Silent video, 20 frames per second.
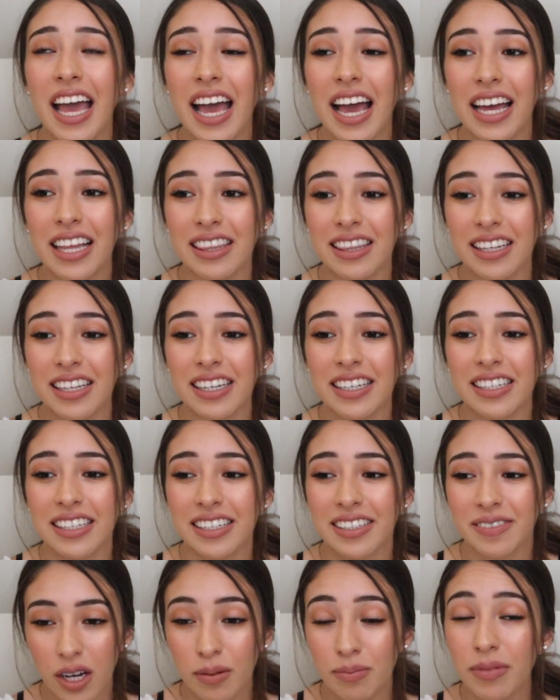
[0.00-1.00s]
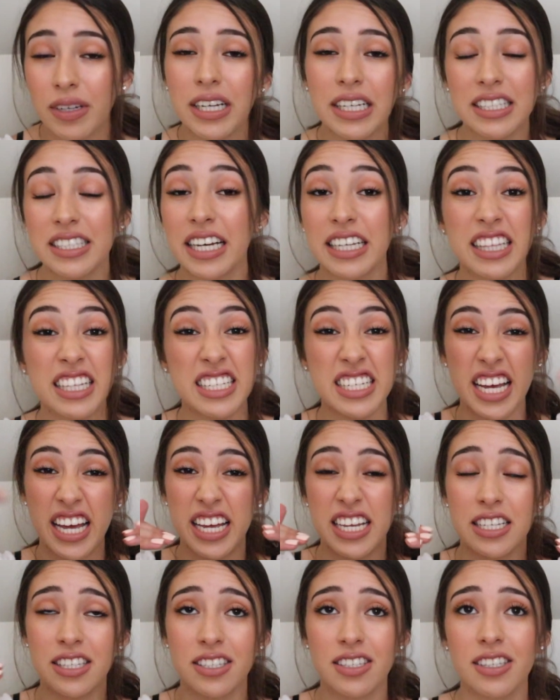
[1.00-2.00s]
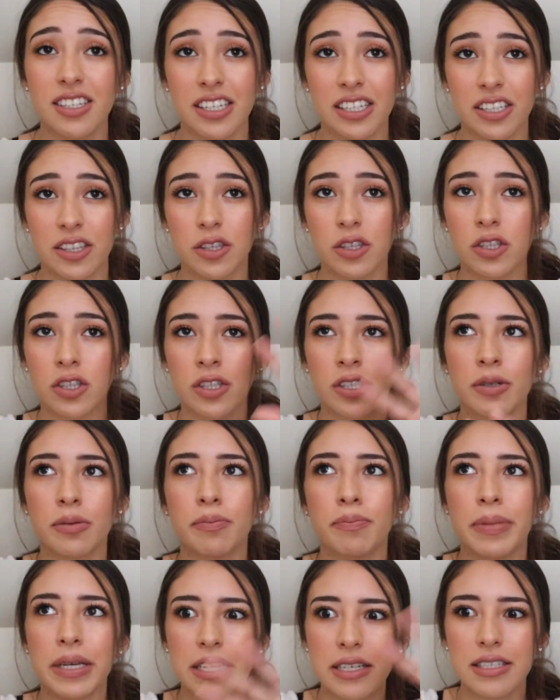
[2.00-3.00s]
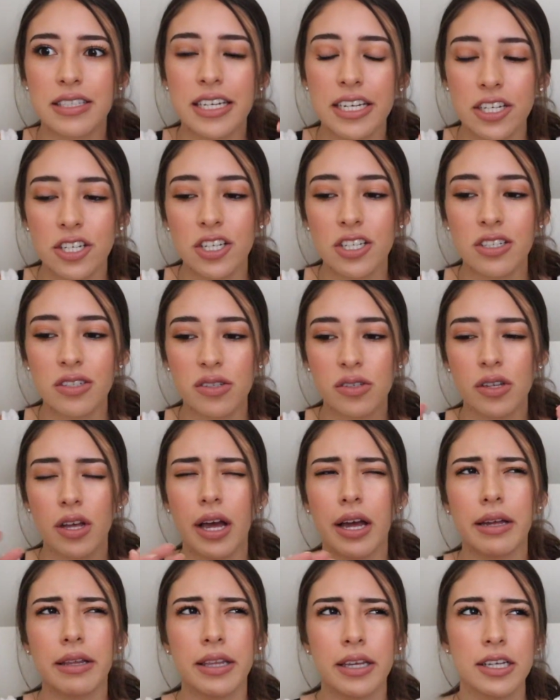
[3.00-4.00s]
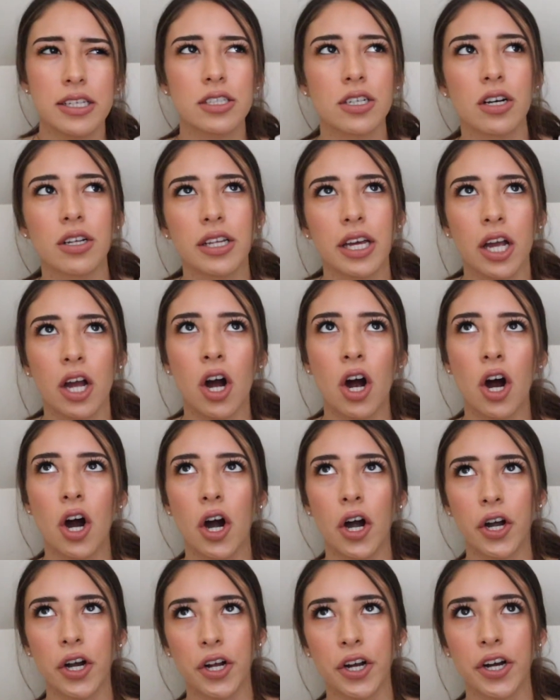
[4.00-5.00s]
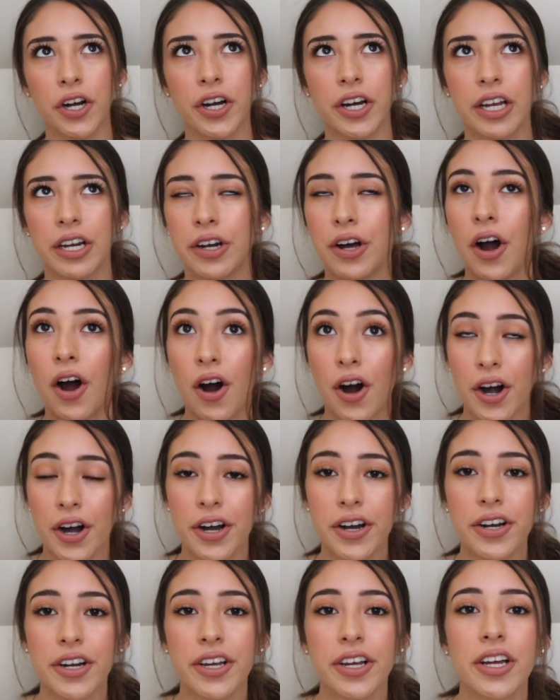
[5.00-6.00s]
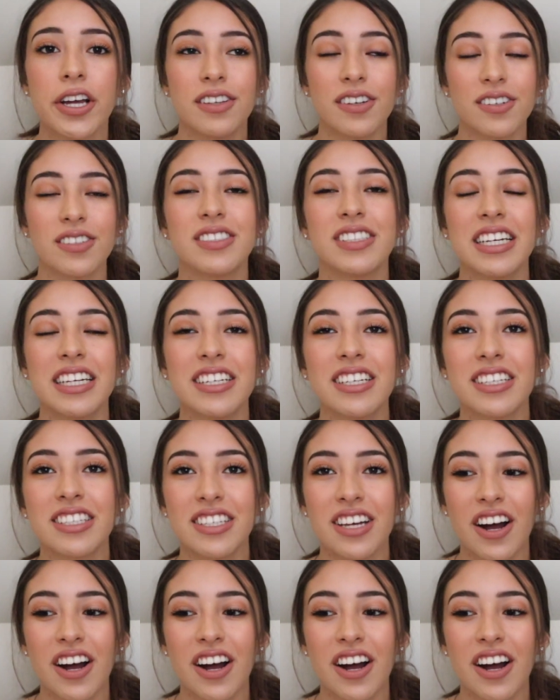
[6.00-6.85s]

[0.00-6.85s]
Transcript: And like inside the tents, like the big stages, I think it's called like harder and hard, those stages